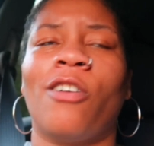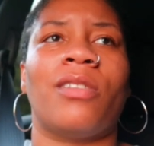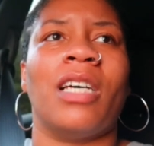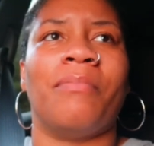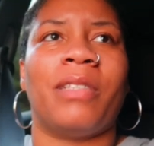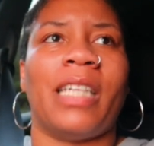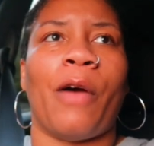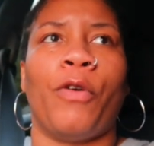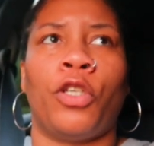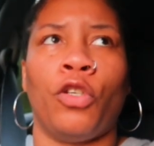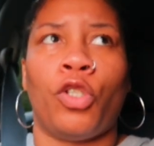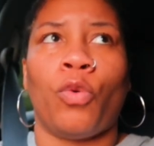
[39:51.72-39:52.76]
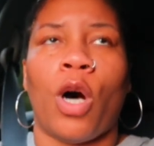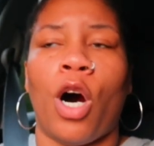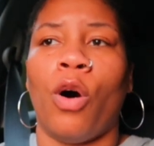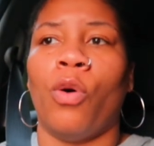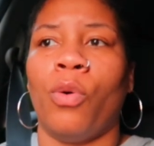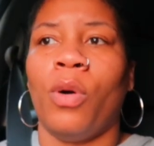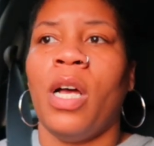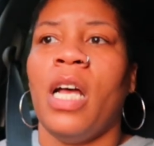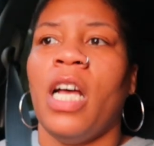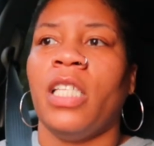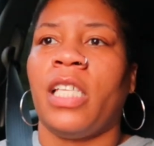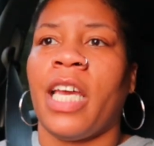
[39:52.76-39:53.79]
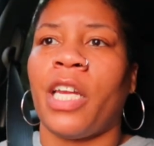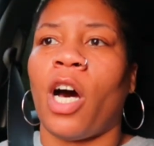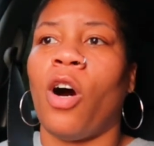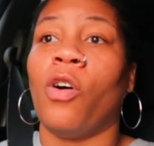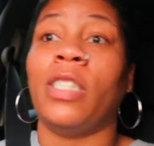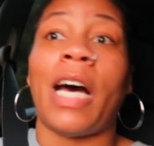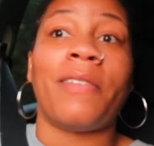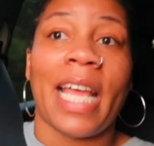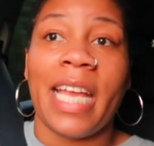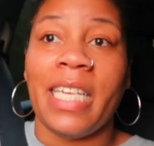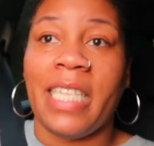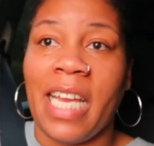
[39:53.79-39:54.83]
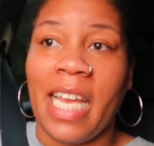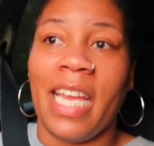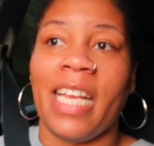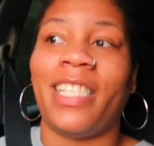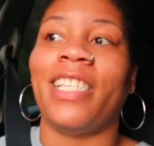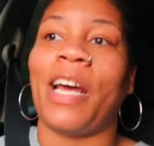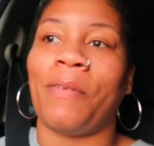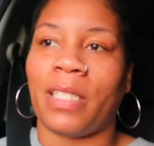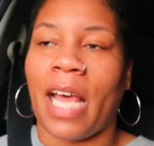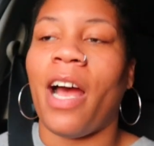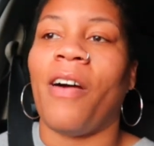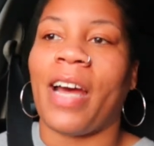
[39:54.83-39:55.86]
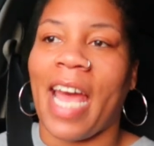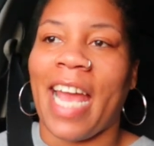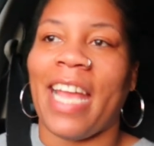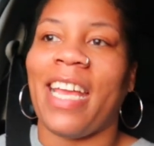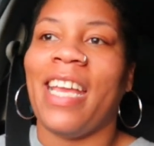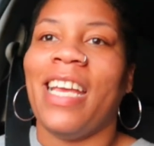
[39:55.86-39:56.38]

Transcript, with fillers: or something. Like, what you do to a hole? To get a hole. And I was like, dig. So they was like, okay.